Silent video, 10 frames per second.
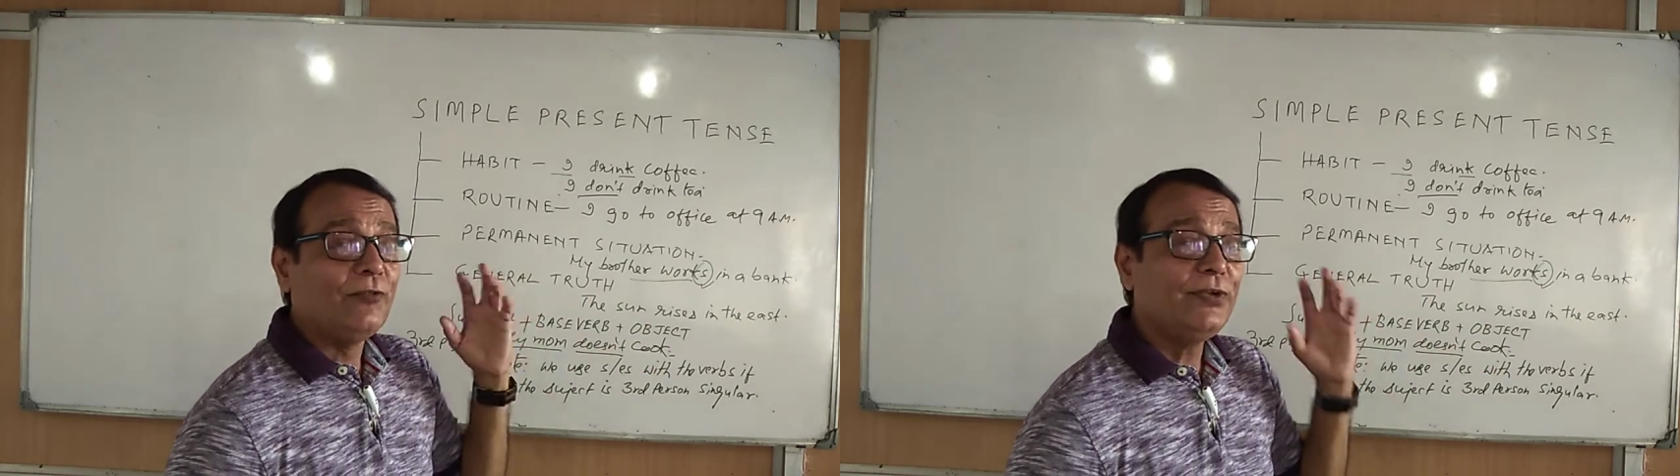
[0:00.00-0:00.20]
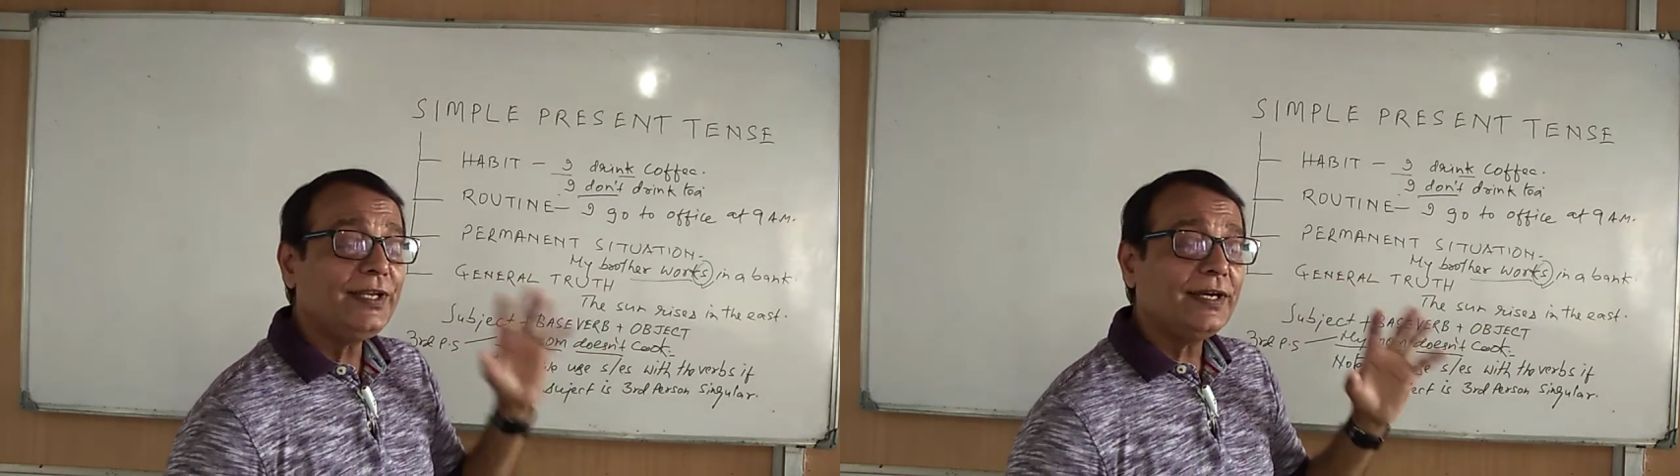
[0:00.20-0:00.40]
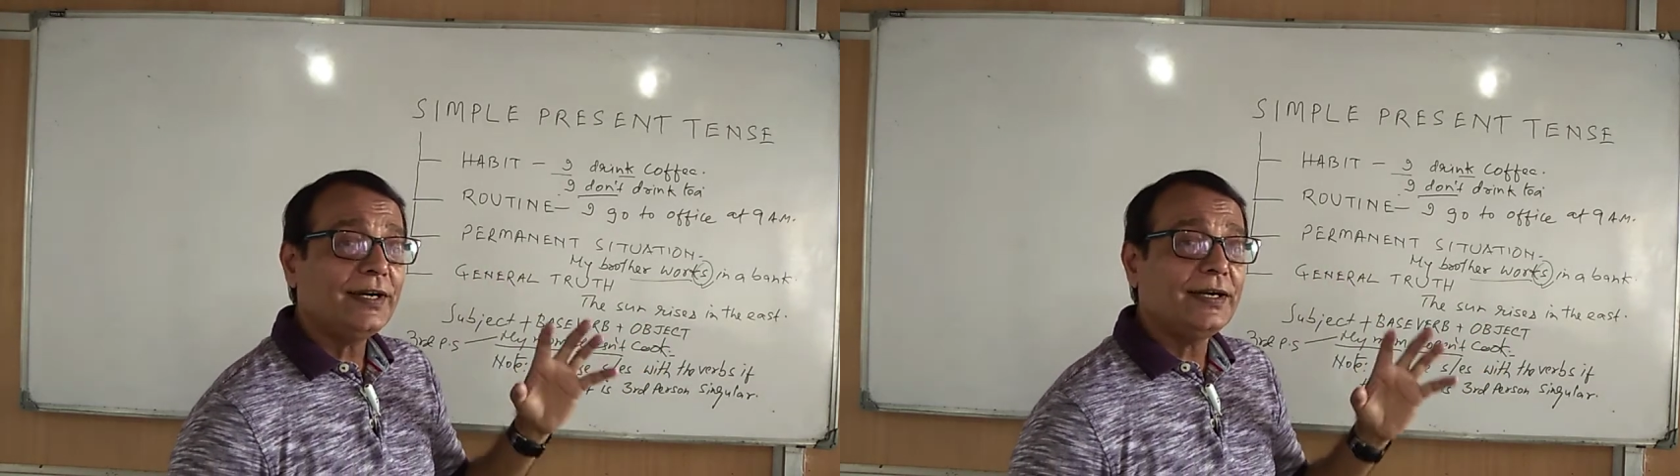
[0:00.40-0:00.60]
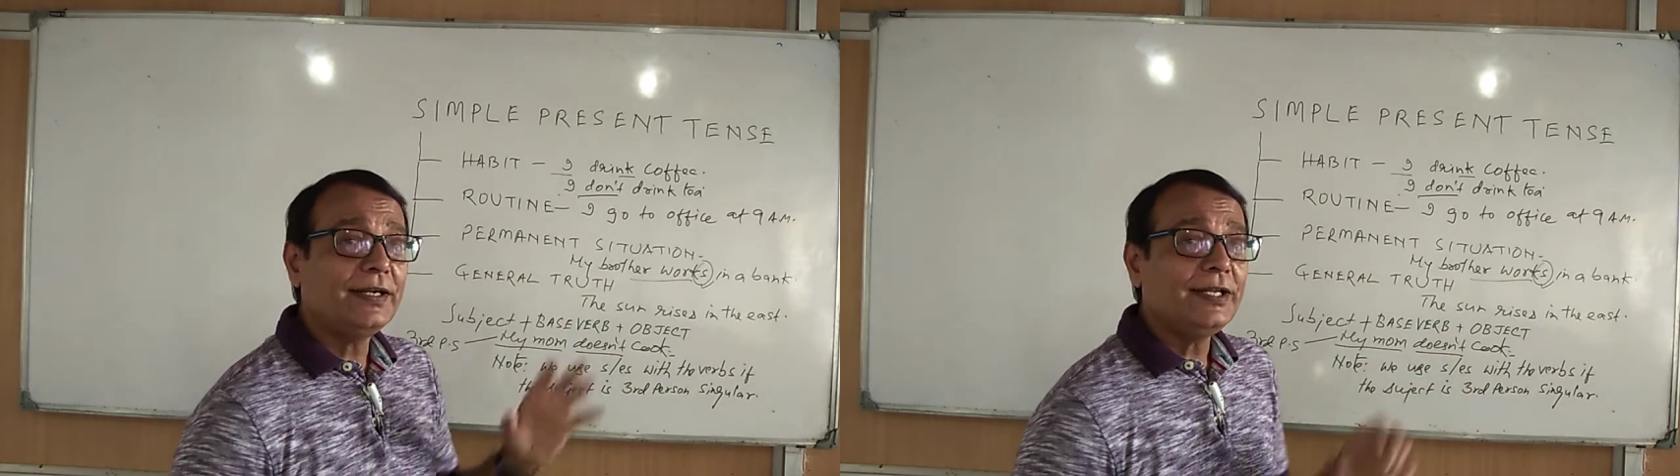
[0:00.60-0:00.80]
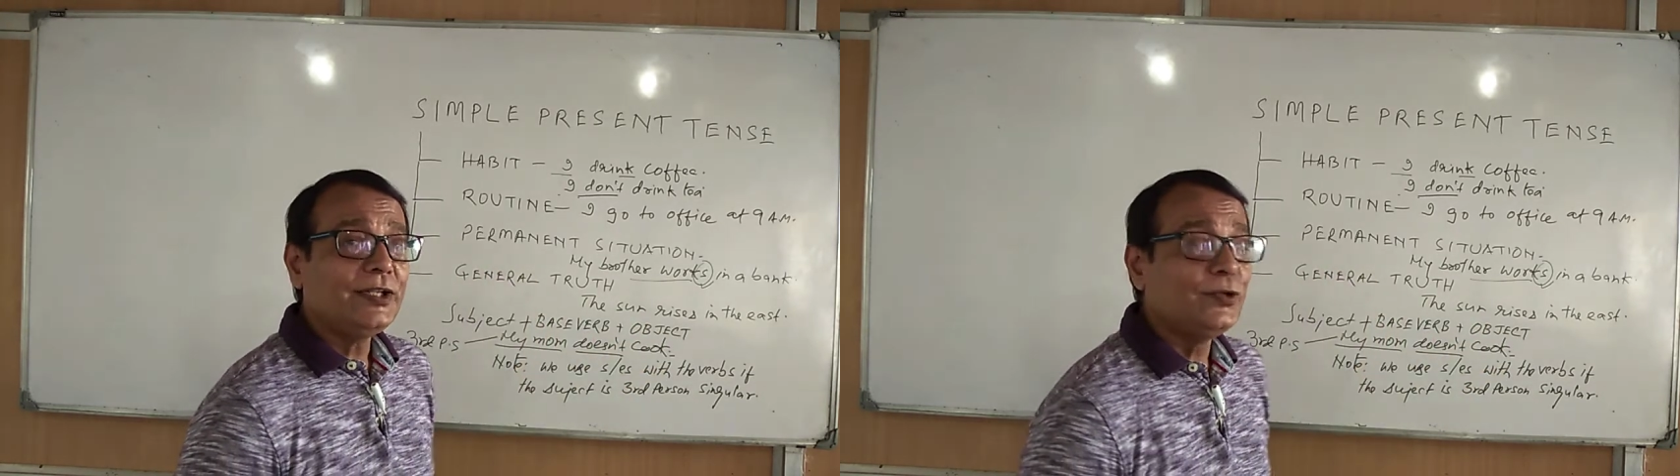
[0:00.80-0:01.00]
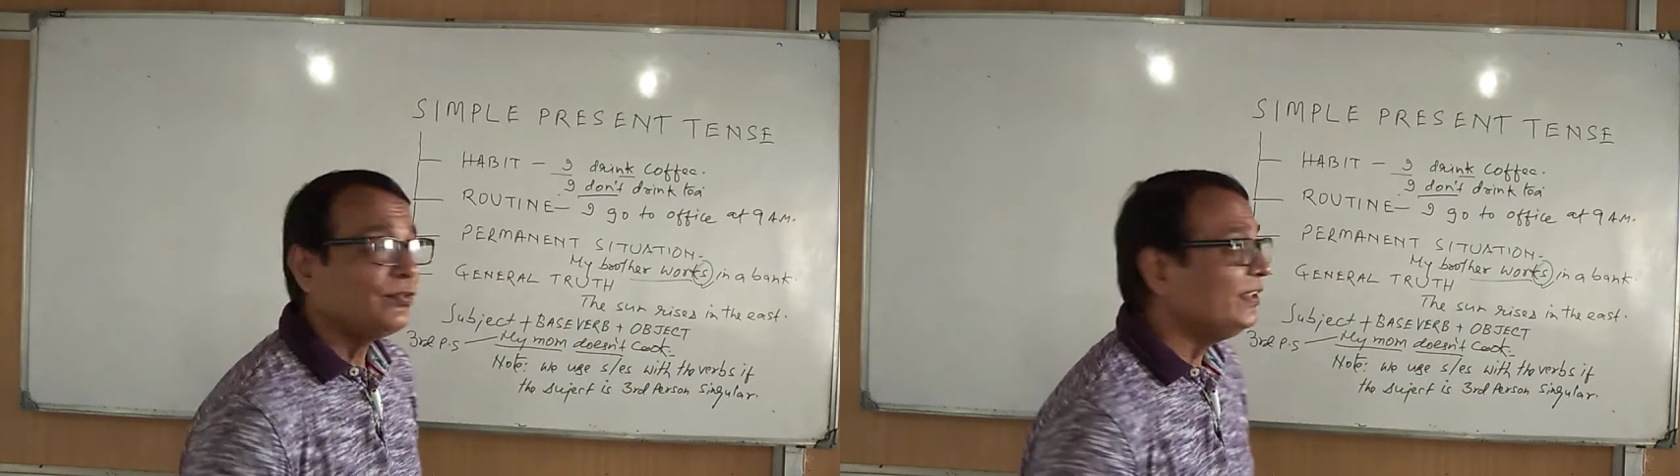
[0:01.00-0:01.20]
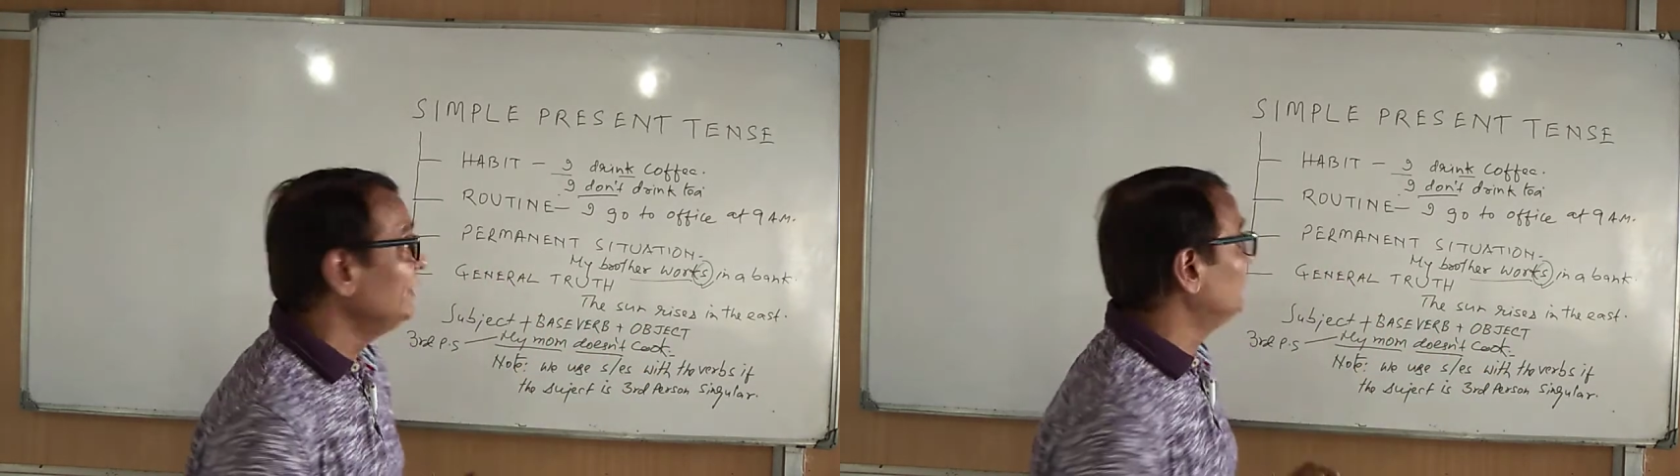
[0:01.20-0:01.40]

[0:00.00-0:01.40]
we are using